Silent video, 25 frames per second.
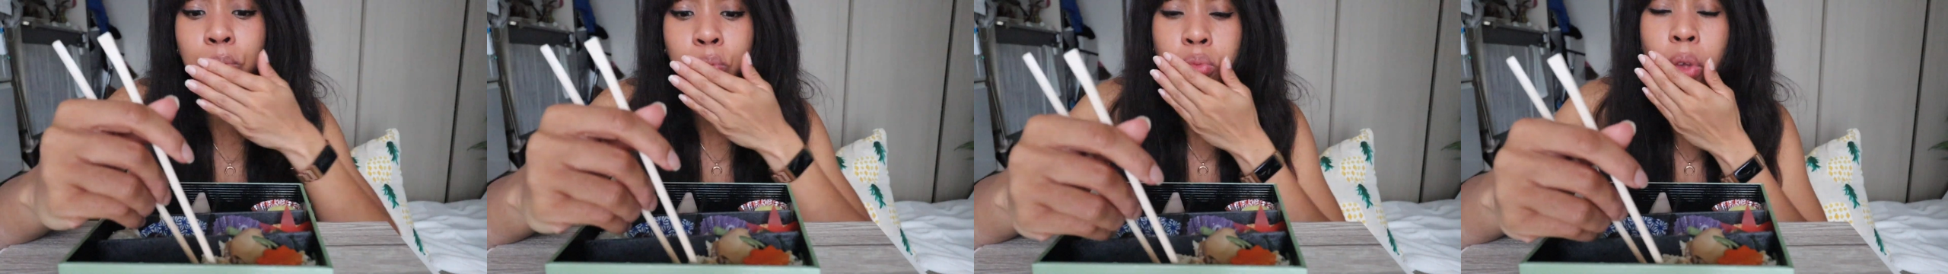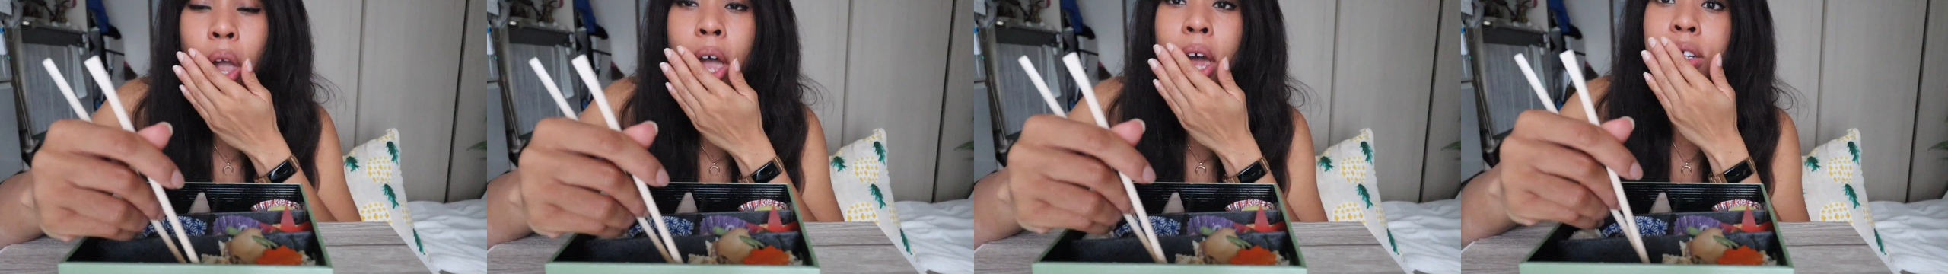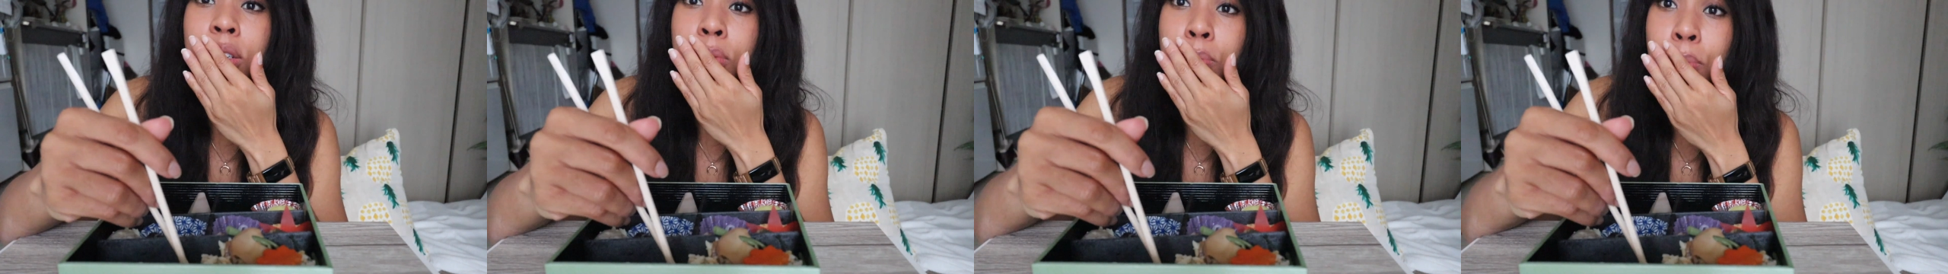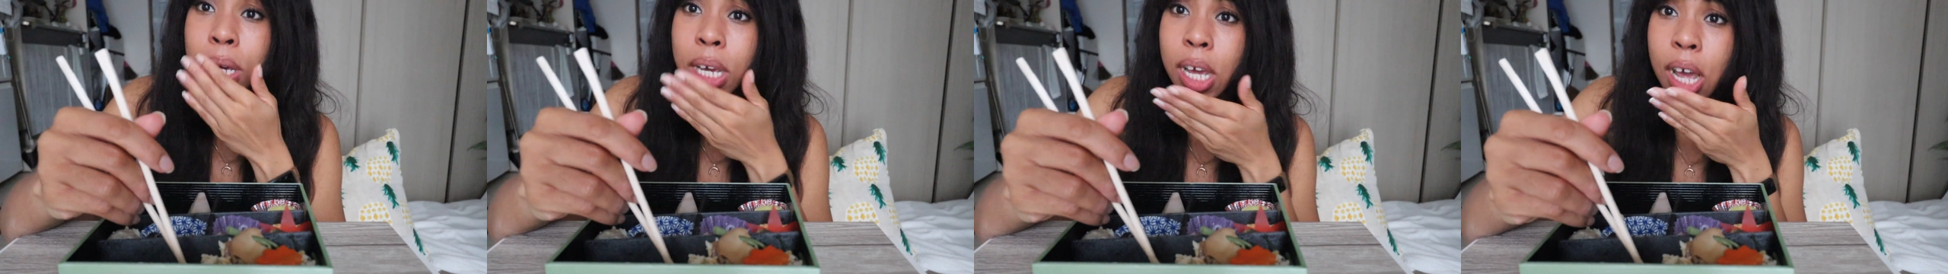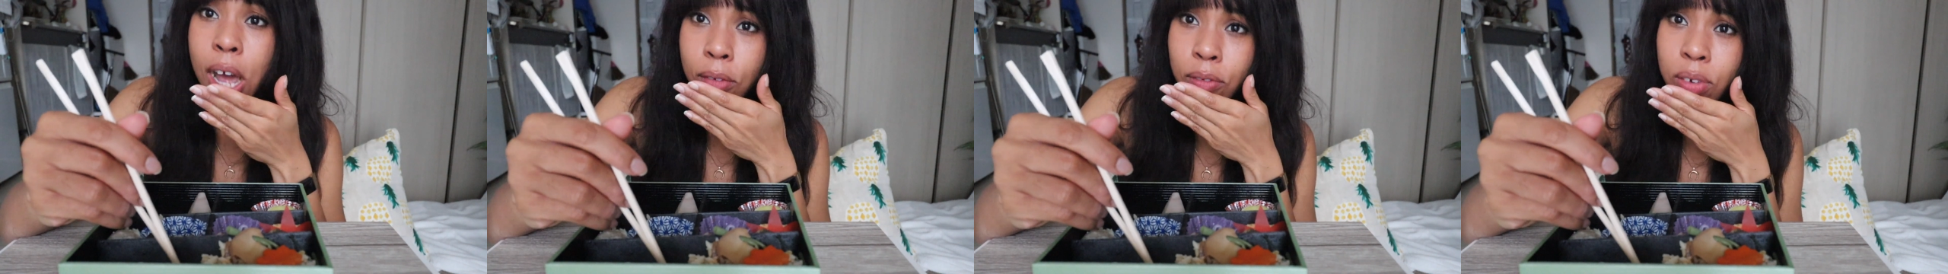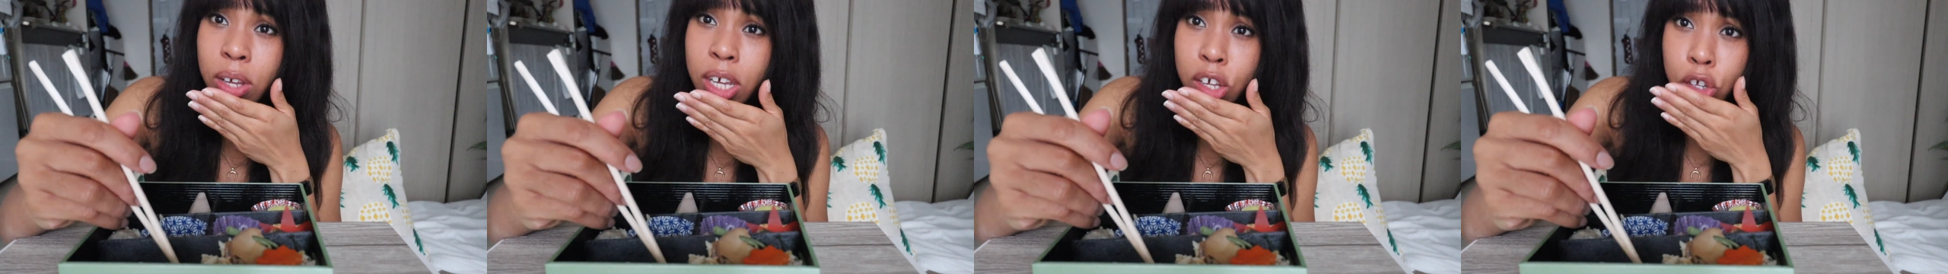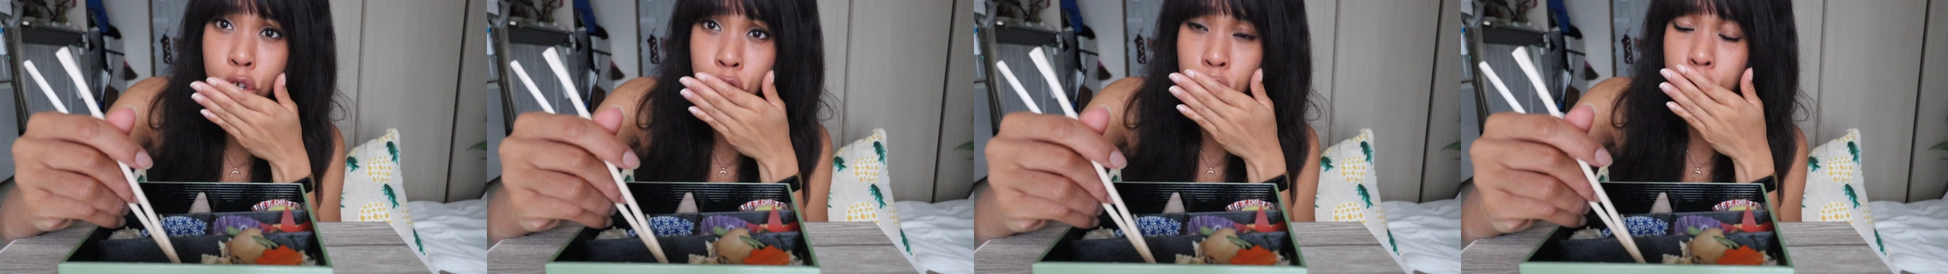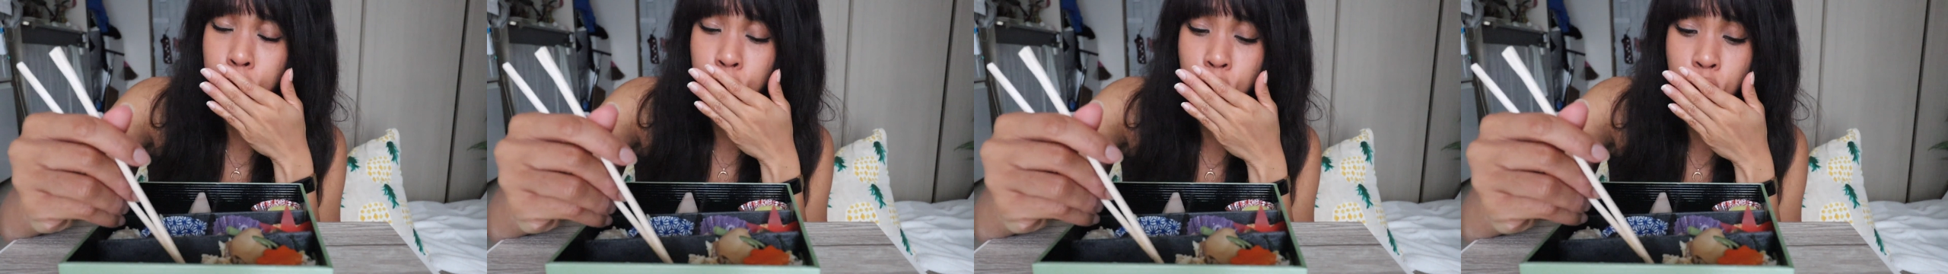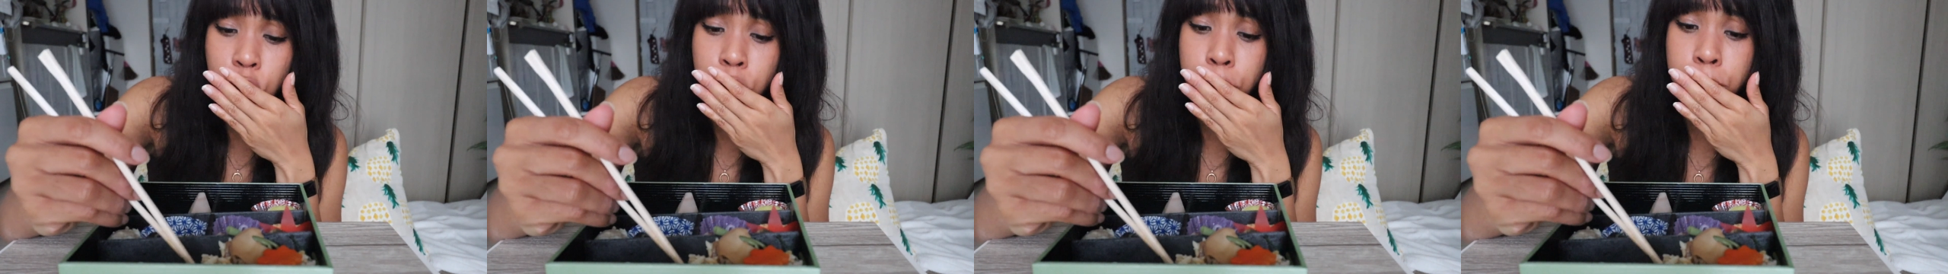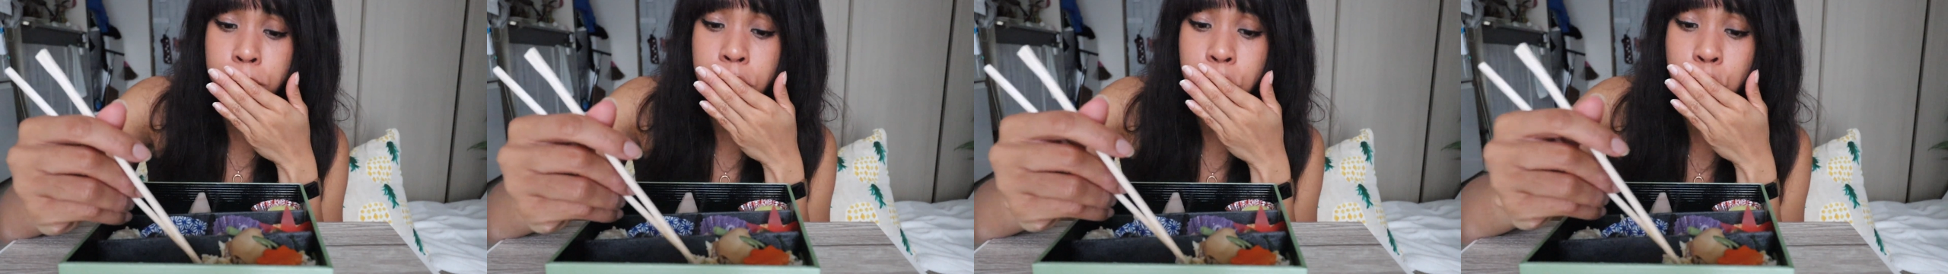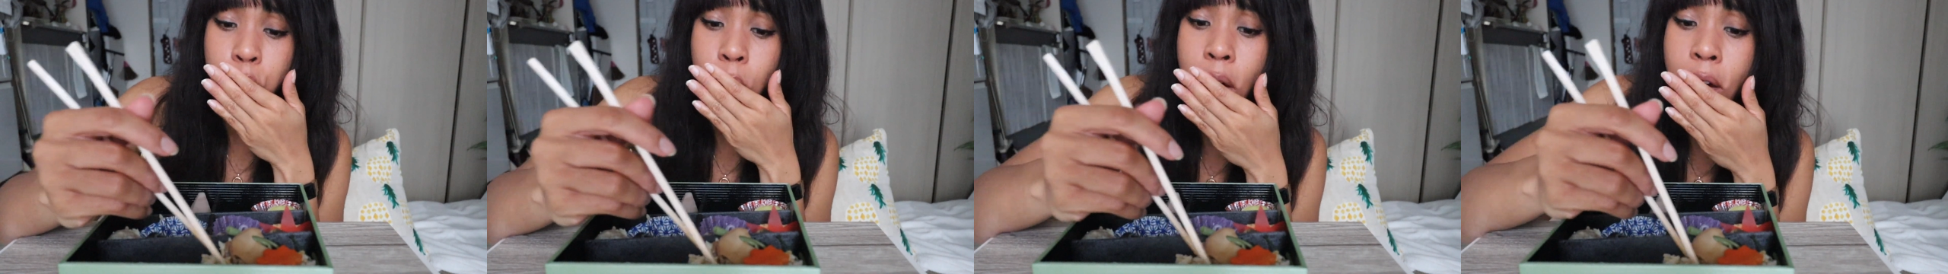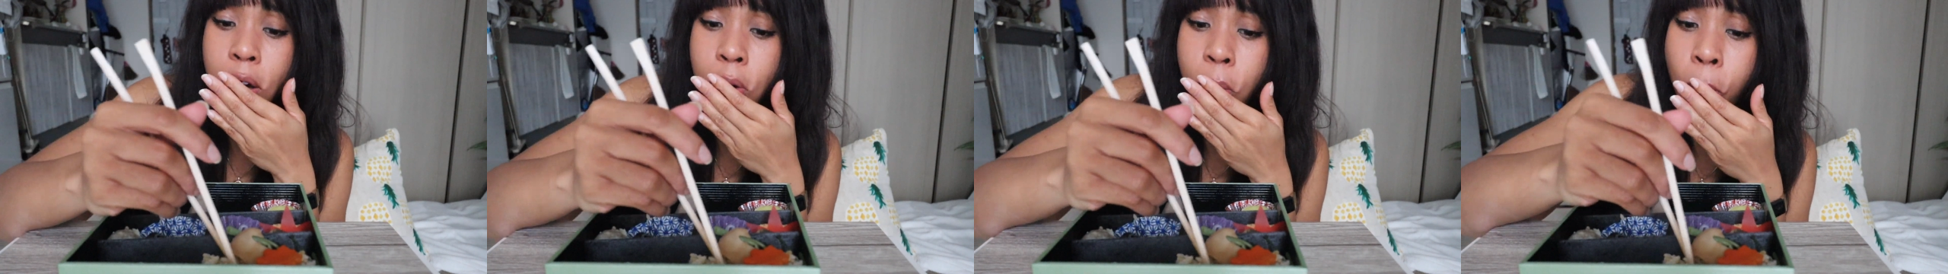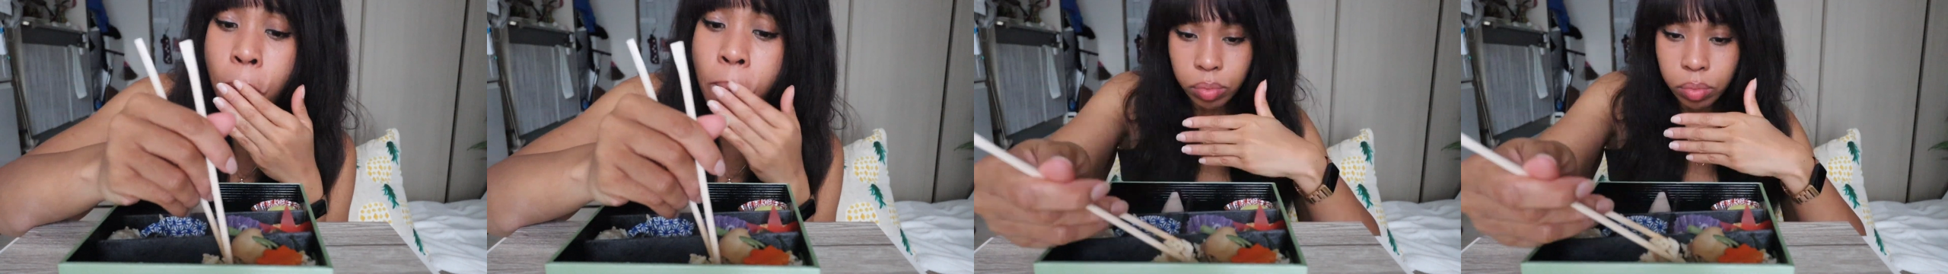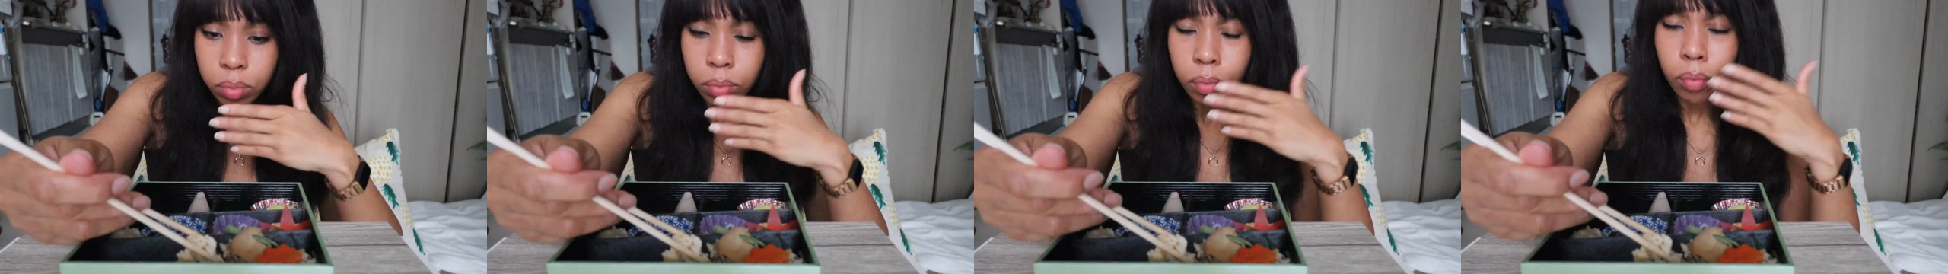And me having a YouTube as well.